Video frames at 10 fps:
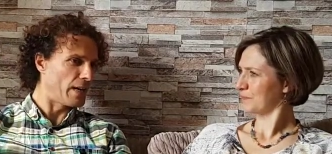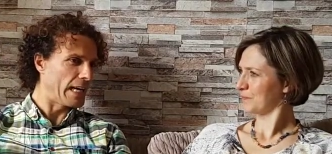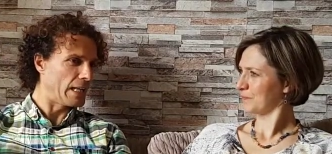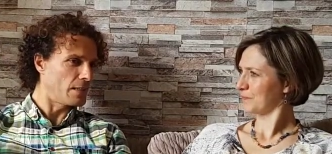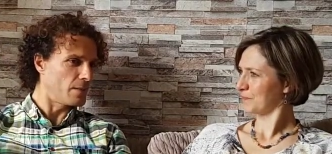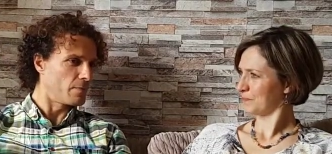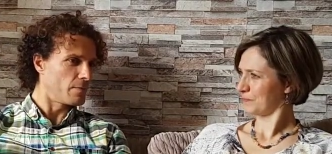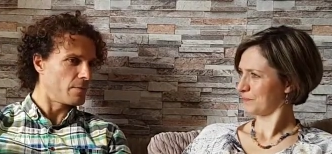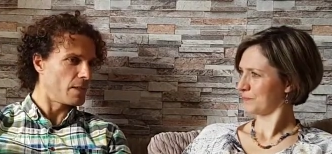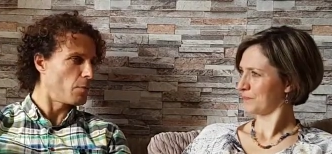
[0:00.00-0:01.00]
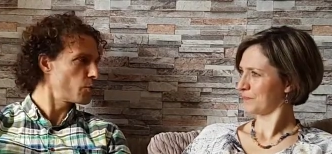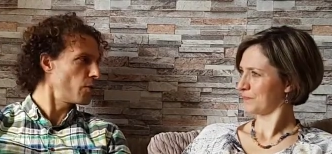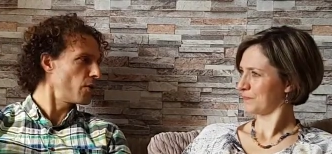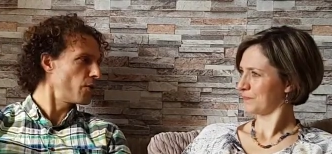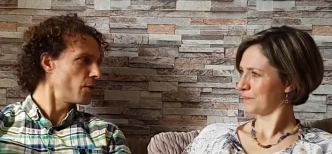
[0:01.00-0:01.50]
Speaker 1: of England, the most
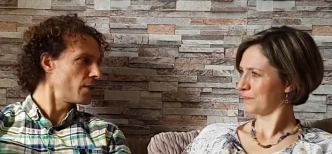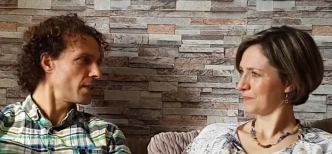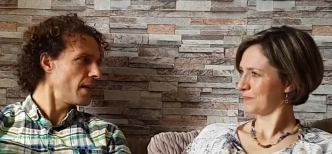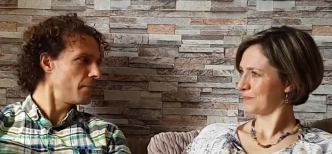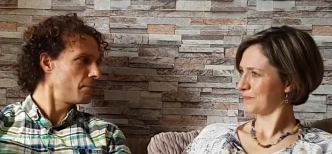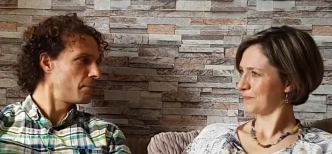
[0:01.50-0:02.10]
beautiful, they say.